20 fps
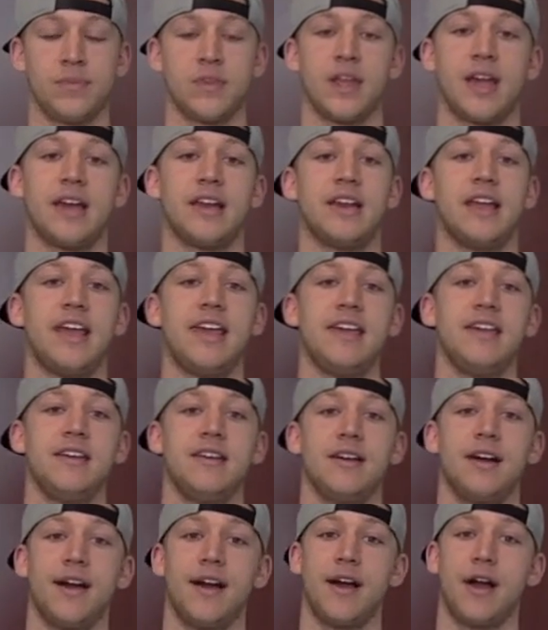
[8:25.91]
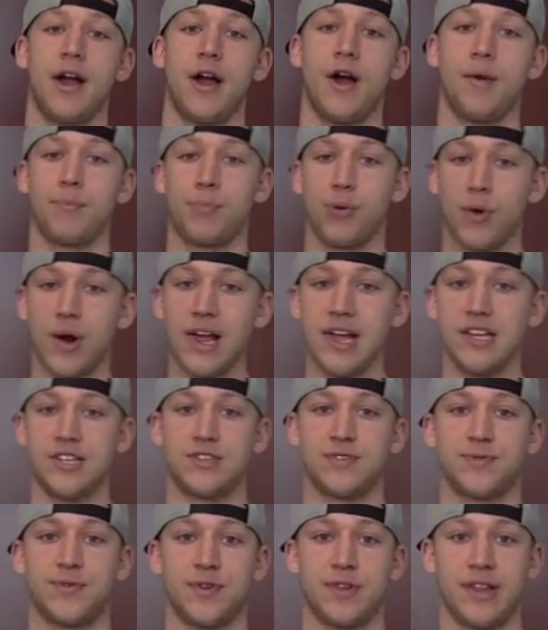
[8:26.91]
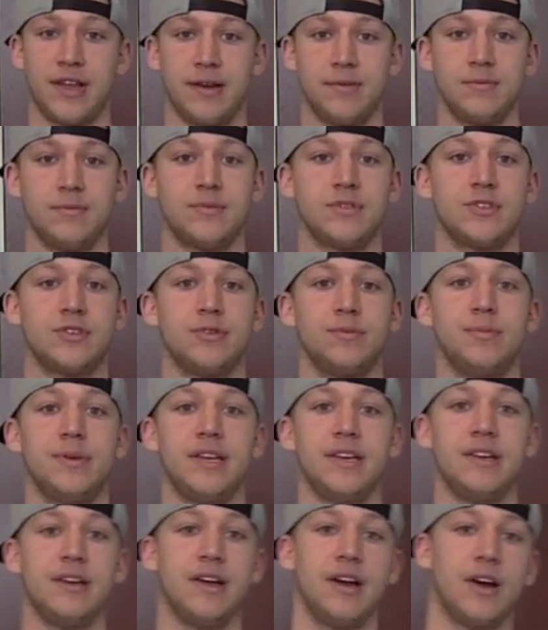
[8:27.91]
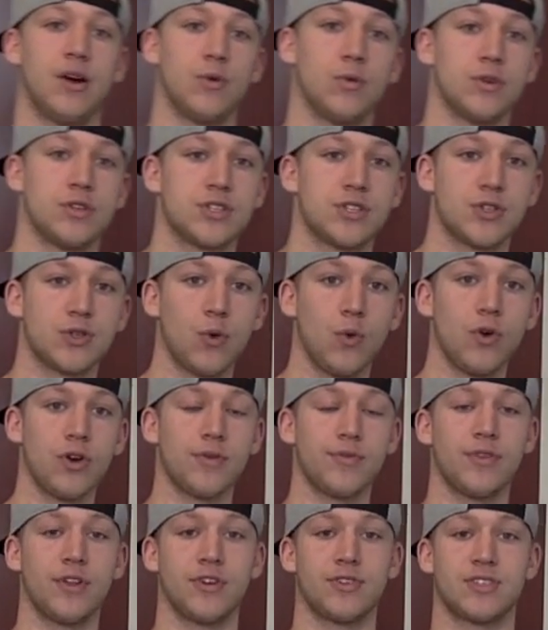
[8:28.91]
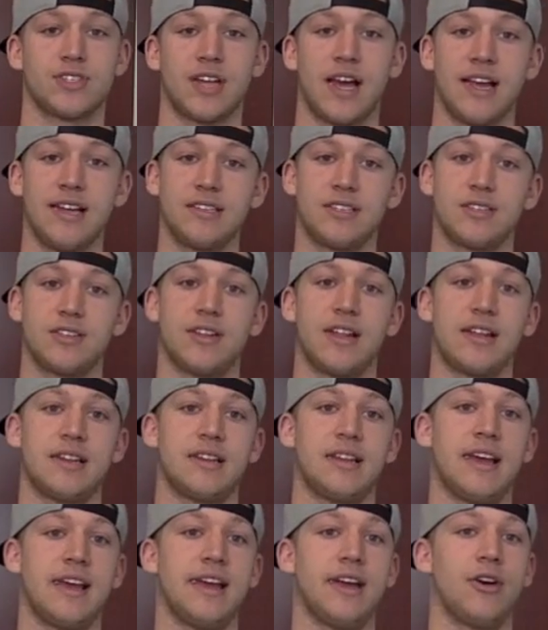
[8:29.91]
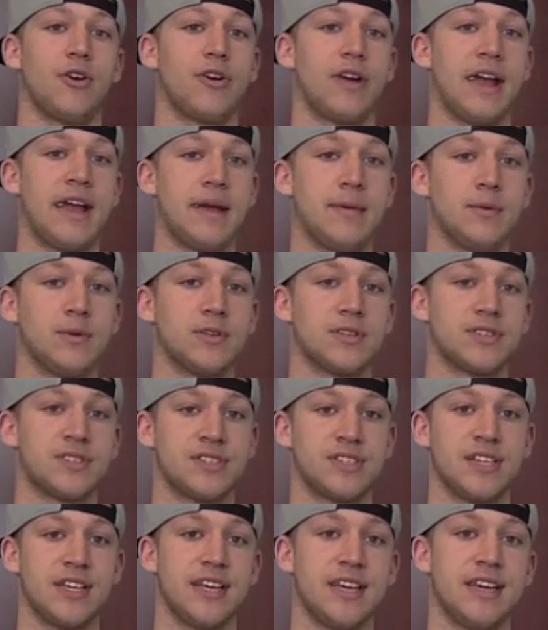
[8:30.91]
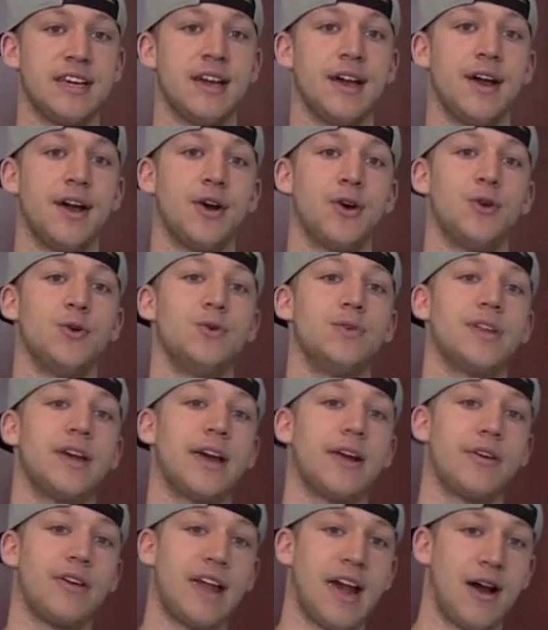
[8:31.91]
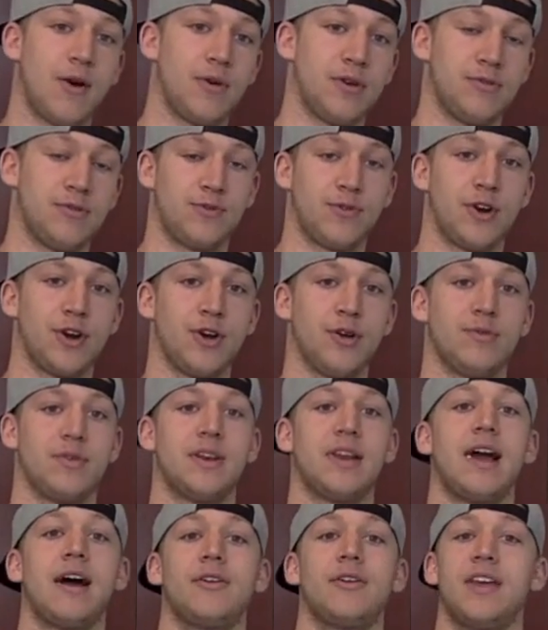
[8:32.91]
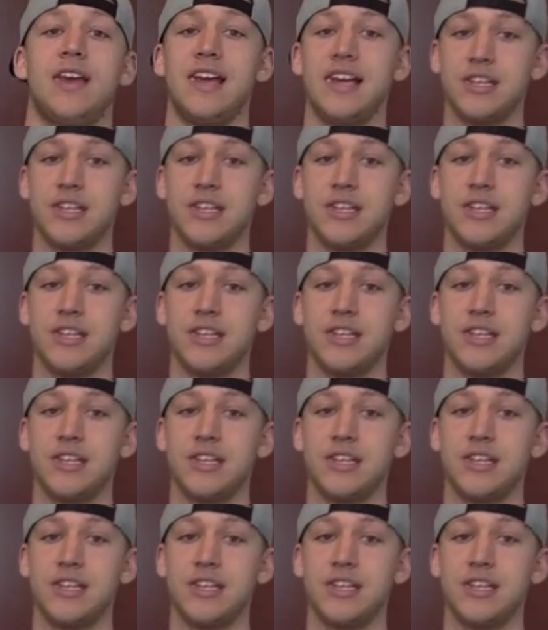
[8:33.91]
And he prays for them to be restored of their sight so that they are able to see who they are now in front of. And now the